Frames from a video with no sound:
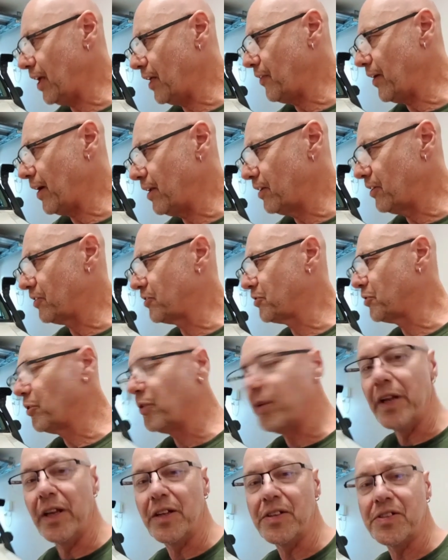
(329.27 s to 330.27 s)
are
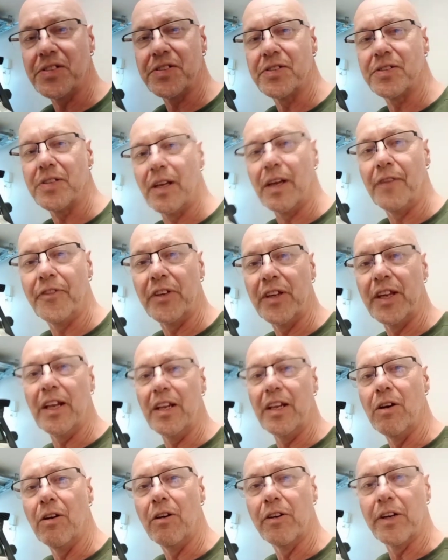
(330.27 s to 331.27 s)
notorious for
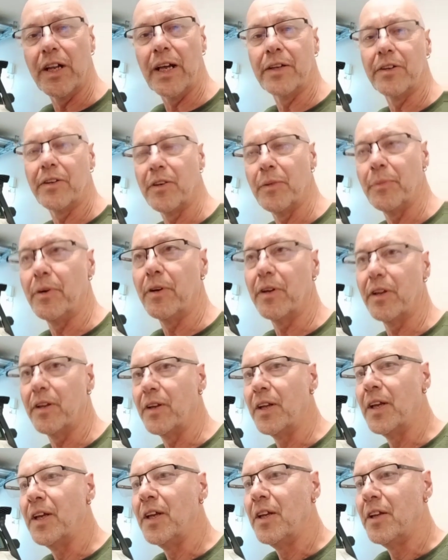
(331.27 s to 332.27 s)
getting hot under the bonnet.
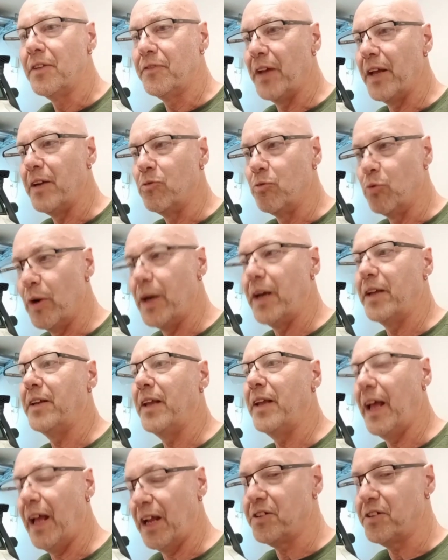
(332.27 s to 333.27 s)
They
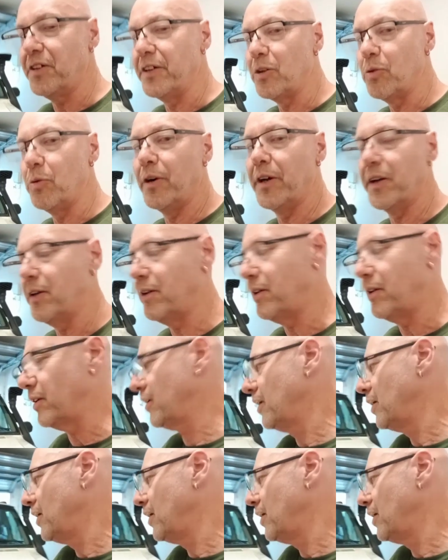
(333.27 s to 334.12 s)
run actually quite hot